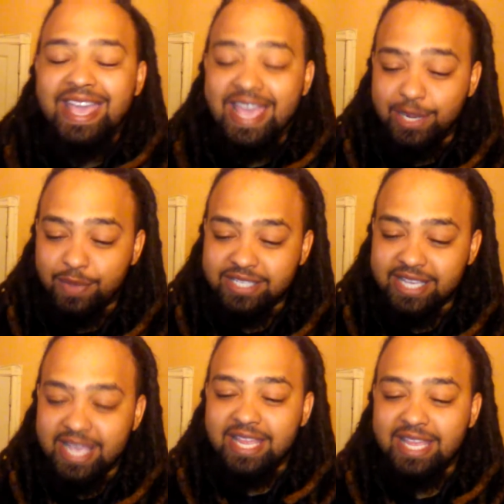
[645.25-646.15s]
Anyways,
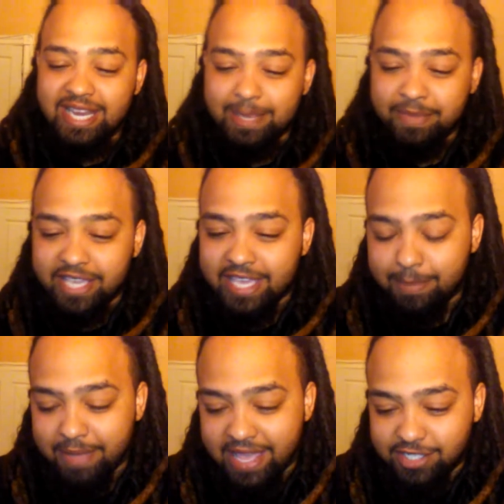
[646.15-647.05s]
yeah, let me
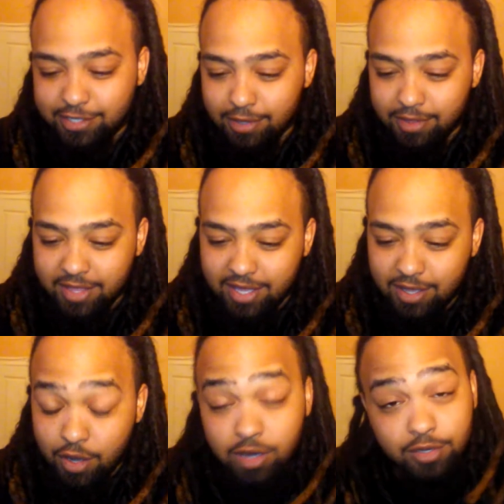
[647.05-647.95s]
get back to
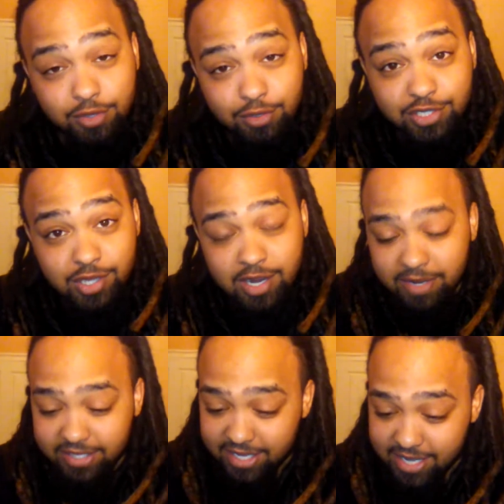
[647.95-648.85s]
the article. Sorry
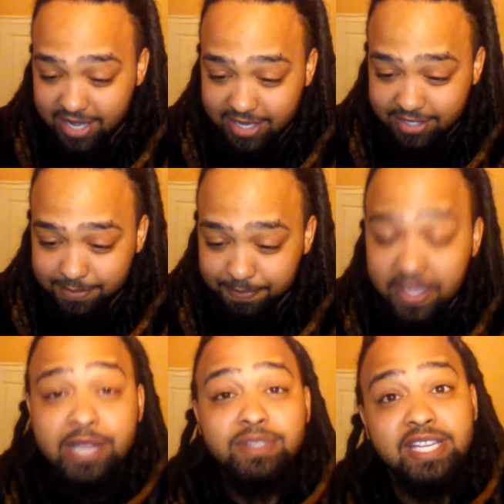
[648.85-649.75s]
about that, guys.
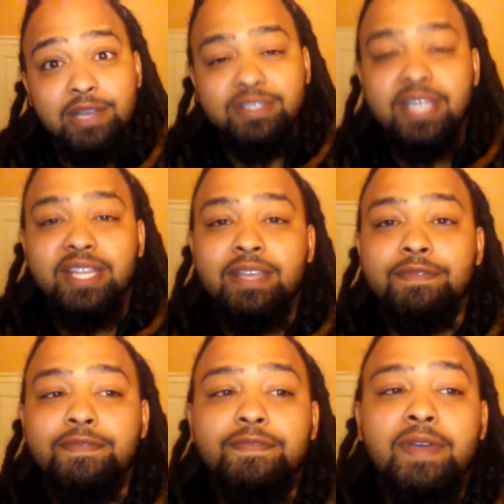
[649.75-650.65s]
Anyways, like I was saying,
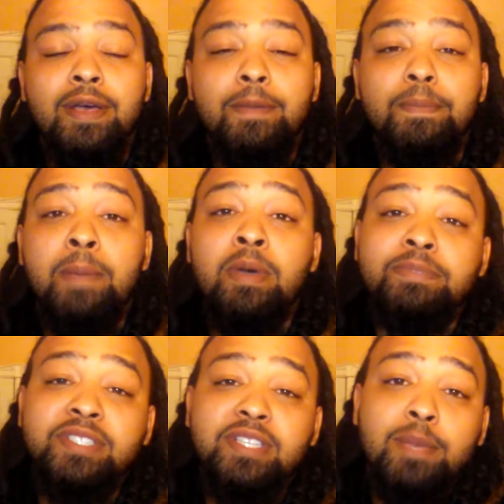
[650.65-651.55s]
if I'm an
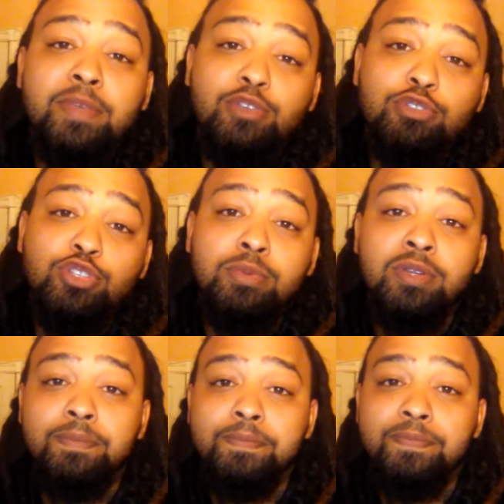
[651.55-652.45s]
upcoming
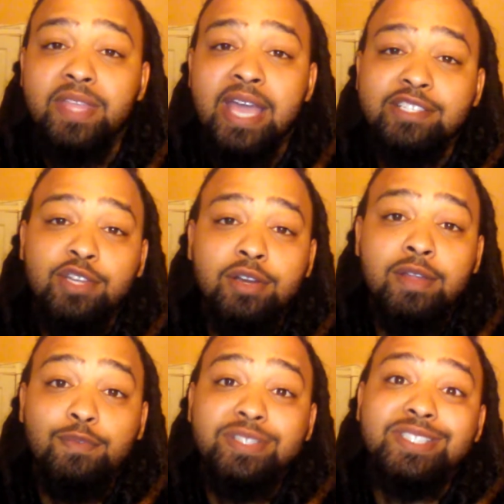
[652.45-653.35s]
YouTuber, I
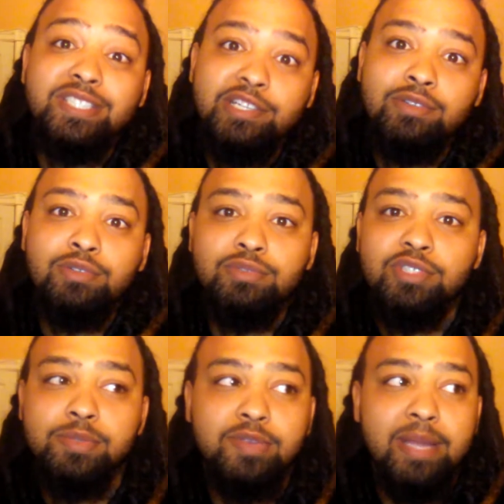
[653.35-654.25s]
started off with 0
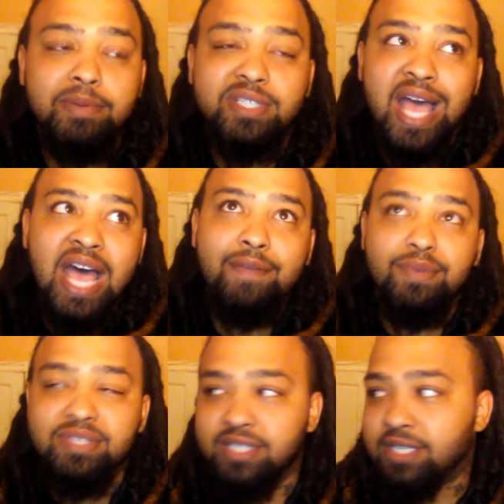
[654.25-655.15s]
subscribers.
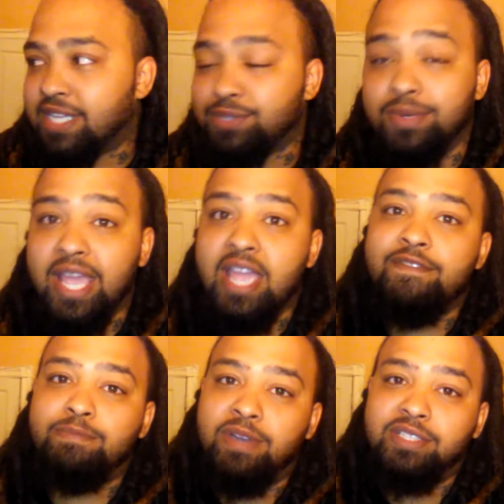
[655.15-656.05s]
Obviously, that's what
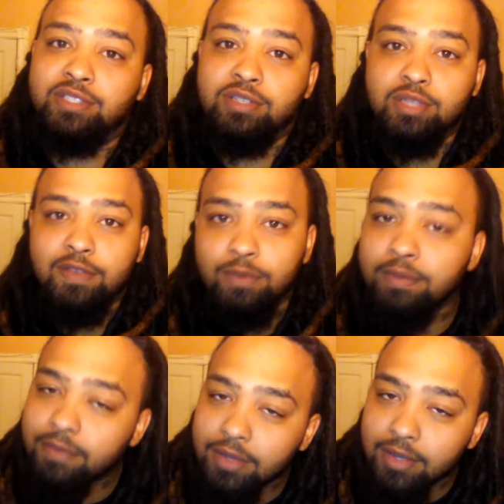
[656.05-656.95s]
everybody starts off with.